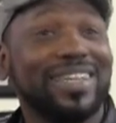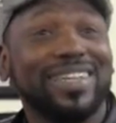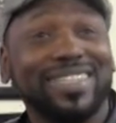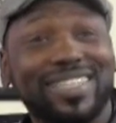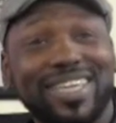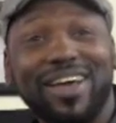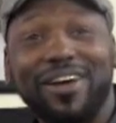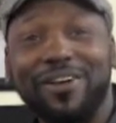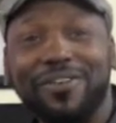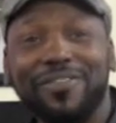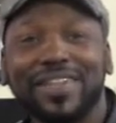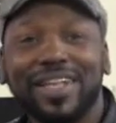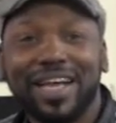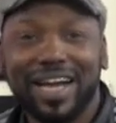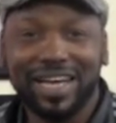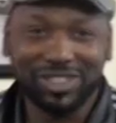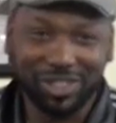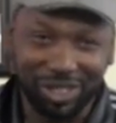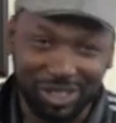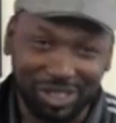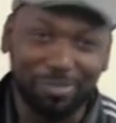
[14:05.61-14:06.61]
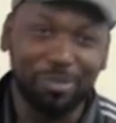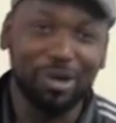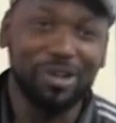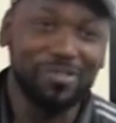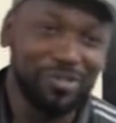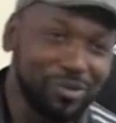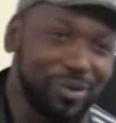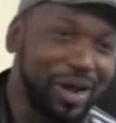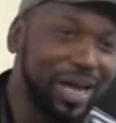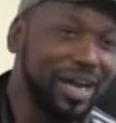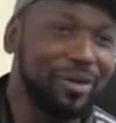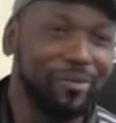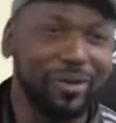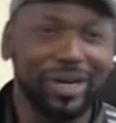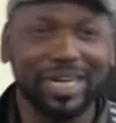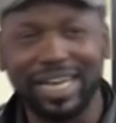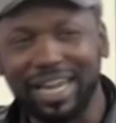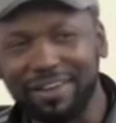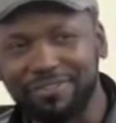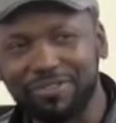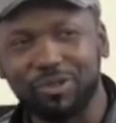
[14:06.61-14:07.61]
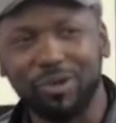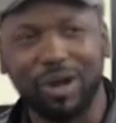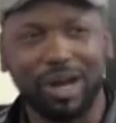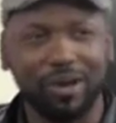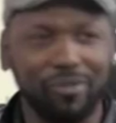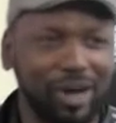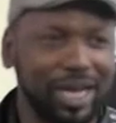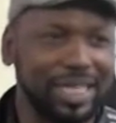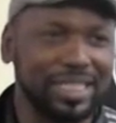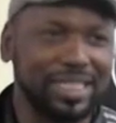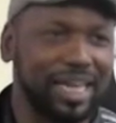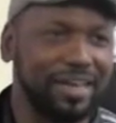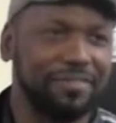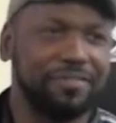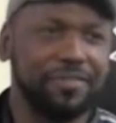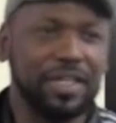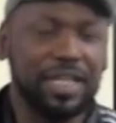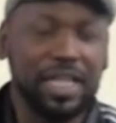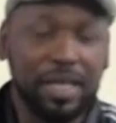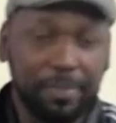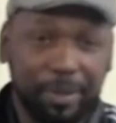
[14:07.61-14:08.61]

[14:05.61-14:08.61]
So I started moving around the ring, left to right, right to left.